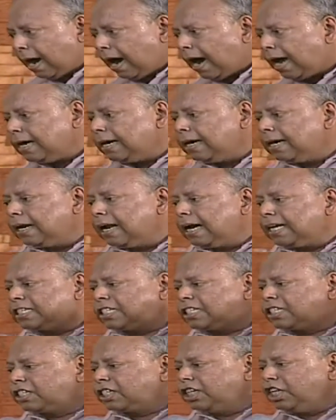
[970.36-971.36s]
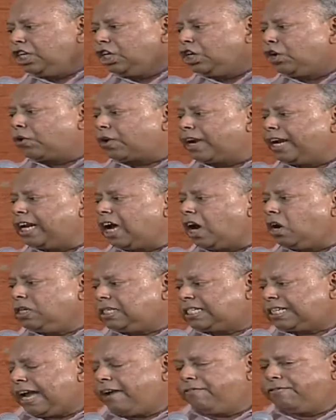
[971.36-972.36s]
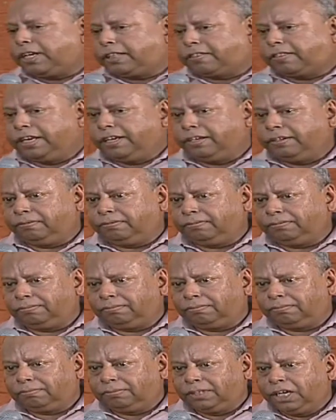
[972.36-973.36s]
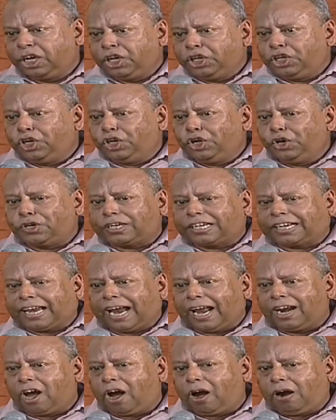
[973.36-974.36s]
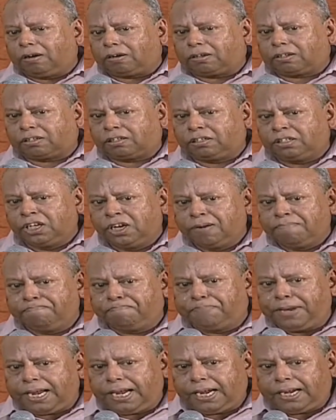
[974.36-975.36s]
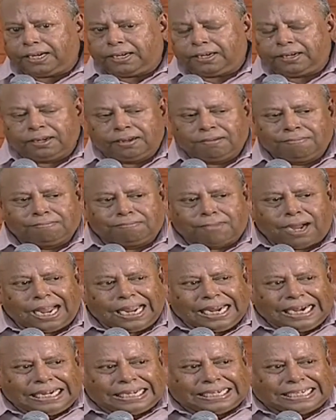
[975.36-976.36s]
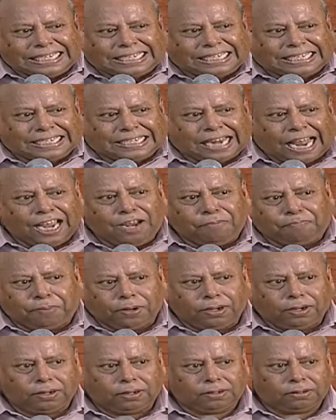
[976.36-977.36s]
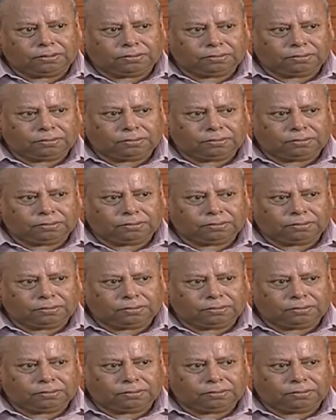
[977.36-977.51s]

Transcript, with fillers: Unless you renounce everything, you cannot be my disciple.